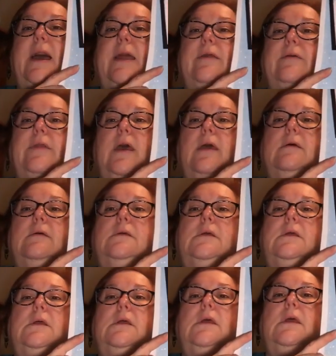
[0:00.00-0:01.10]
I don't know.
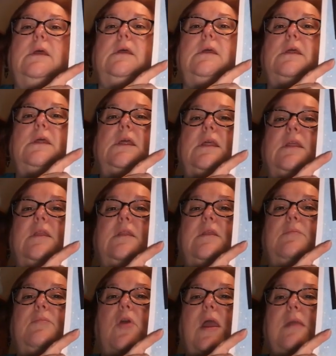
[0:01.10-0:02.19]

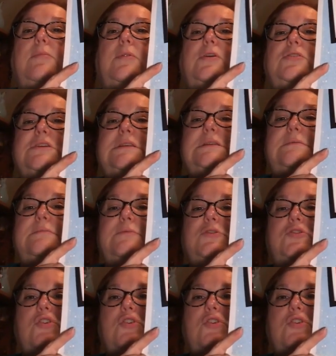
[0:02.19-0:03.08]
The bright blue just